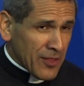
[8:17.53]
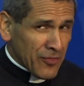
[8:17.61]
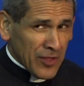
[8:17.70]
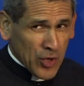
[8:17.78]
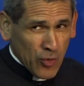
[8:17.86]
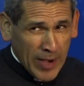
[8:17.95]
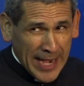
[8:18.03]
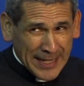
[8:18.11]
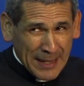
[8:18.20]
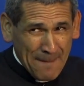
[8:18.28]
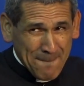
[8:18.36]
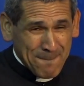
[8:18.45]
the
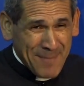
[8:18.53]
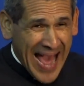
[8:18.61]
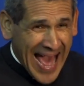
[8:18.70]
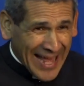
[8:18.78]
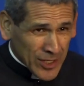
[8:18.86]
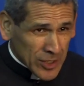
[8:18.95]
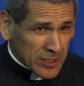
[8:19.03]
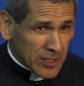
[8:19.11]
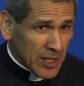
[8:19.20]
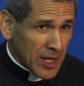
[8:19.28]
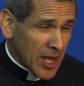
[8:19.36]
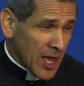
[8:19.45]
great
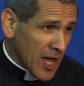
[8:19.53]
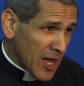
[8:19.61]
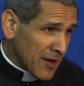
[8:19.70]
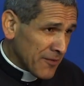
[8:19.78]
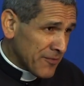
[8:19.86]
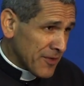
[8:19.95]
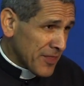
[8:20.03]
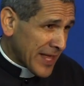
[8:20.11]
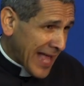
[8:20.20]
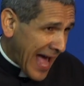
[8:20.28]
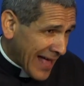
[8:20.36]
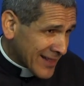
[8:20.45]
battle of the
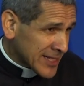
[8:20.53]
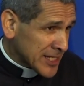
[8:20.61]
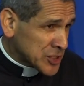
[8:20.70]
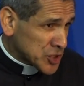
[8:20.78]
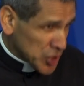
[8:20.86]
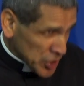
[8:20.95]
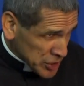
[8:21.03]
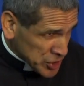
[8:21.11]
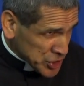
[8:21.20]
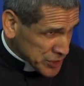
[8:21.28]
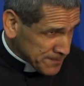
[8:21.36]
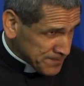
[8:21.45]
Catholic
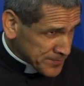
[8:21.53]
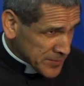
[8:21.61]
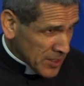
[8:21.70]
Church